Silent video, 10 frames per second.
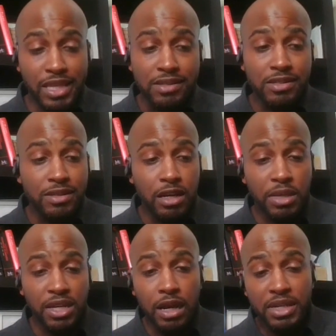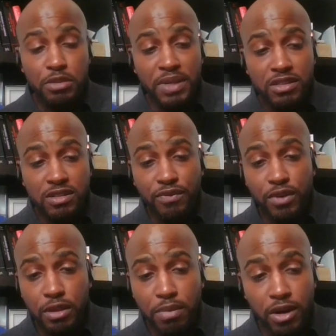this is going to become expensive
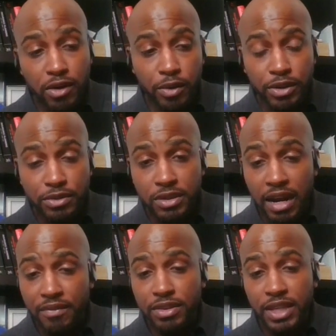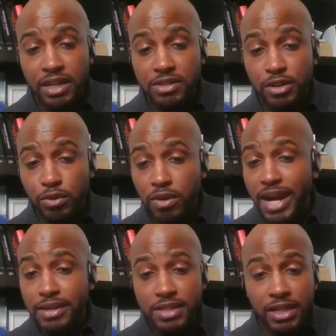for the bar owners. Everything is in a
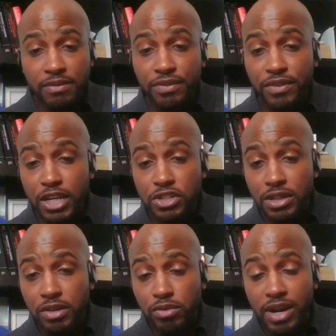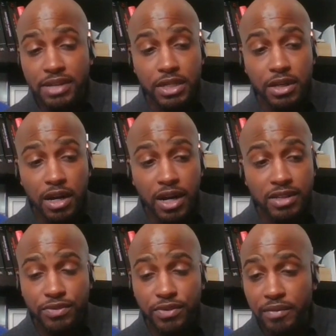rising inflation, rising
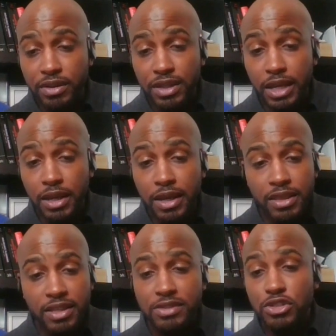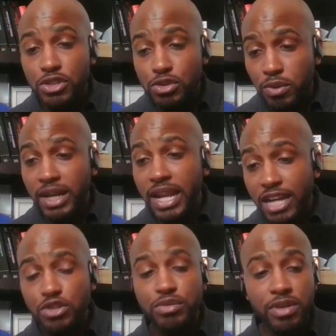costs for everything. This is just one
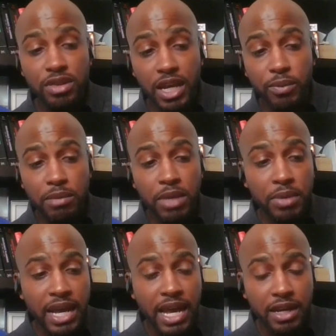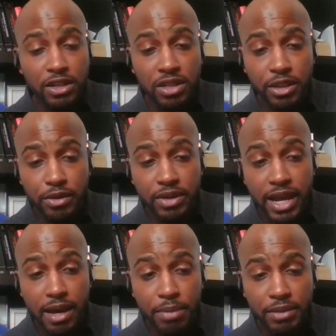extra thing we may be adding to their
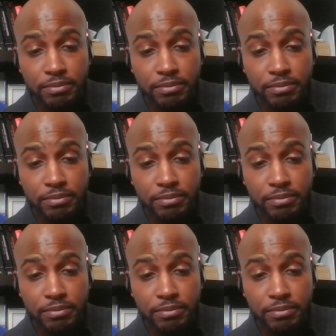tab.